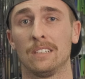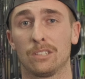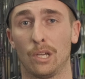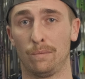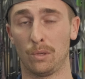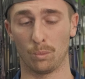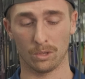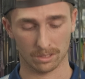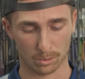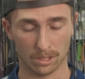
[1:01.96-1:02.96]
So if you
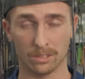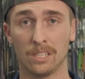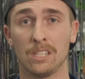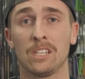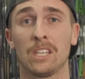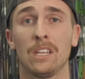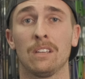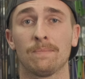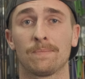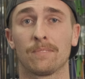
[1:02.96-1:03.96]
want quality in your
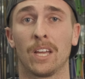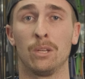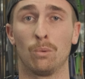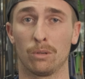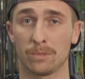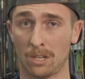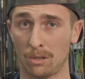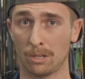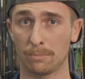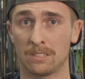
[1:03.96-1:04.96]
gear and you want them to
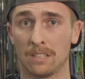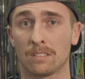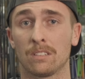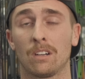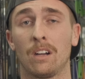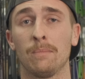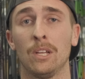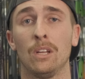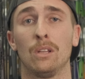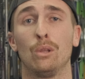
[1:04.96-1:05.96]
hold up the test of time,
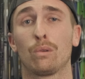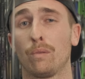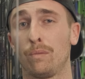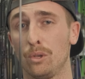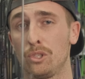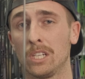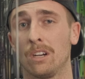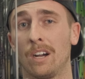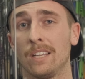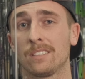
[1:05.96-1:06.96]
look for Fuji
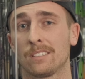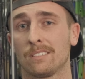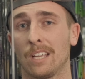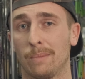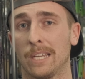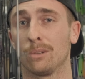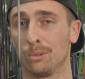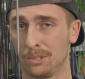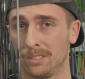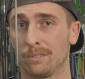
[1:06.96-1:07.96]
guides. They make
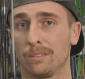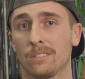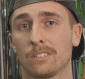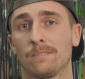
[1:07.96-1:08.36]
all the difference.